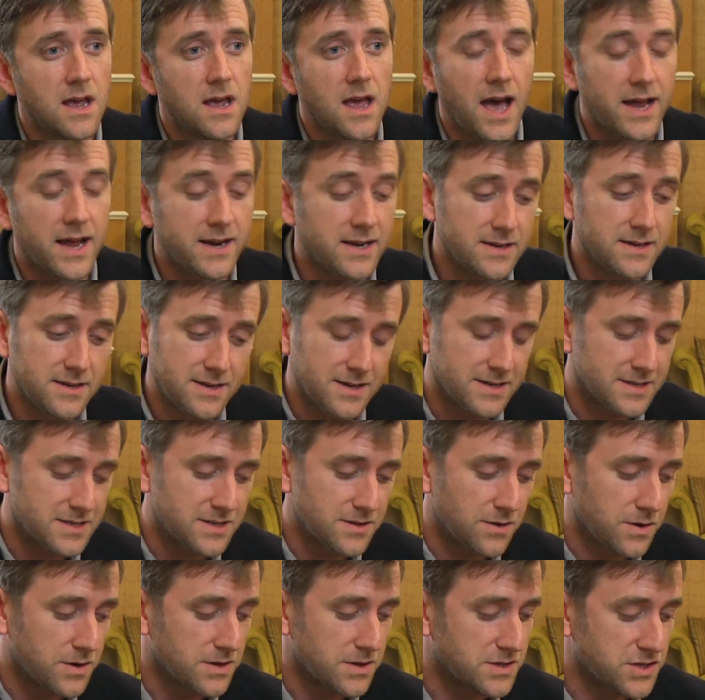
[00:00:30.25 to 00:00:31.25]
And it's
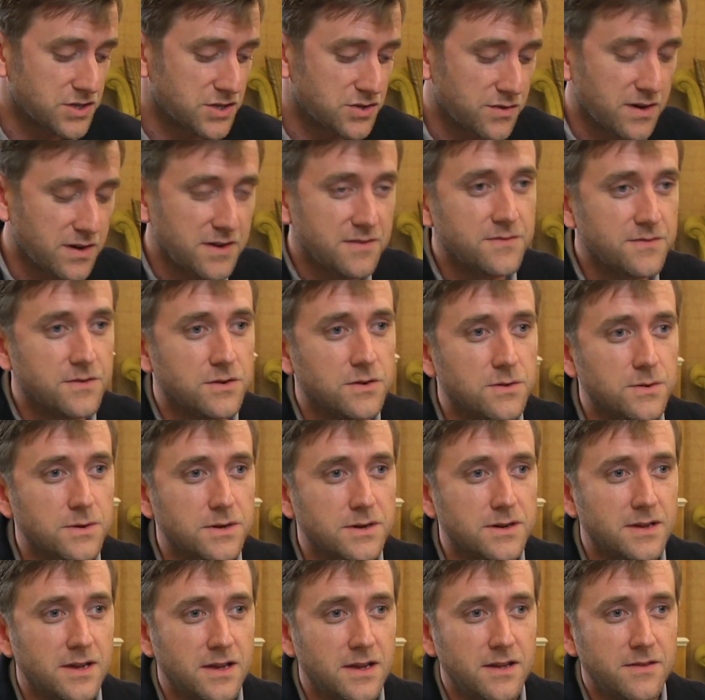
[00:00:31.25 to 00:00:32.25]
not a
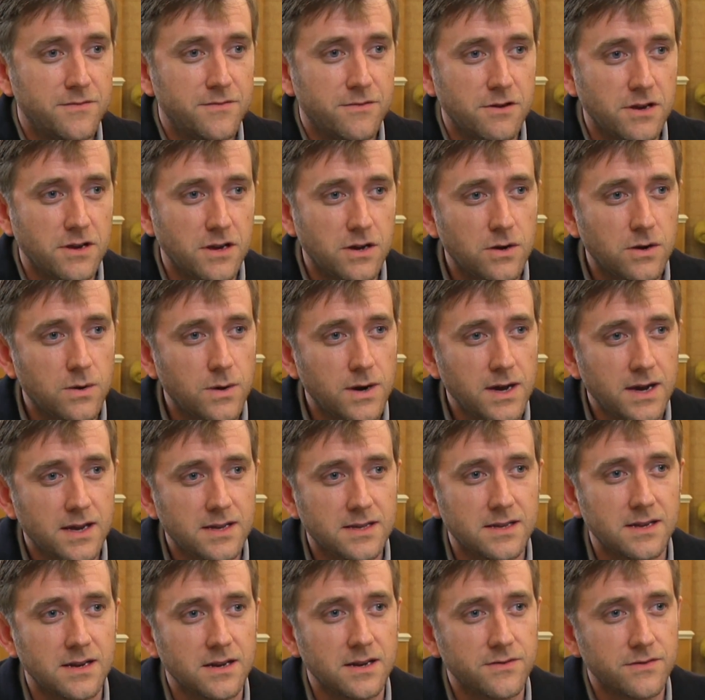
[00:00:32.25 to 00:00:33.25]
straightforward, very quick
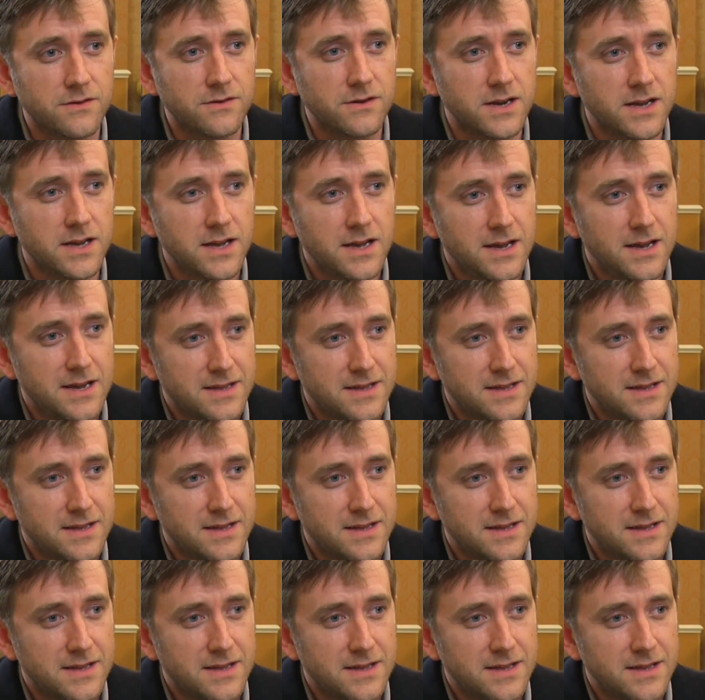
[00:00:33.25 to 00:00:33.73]
delivery.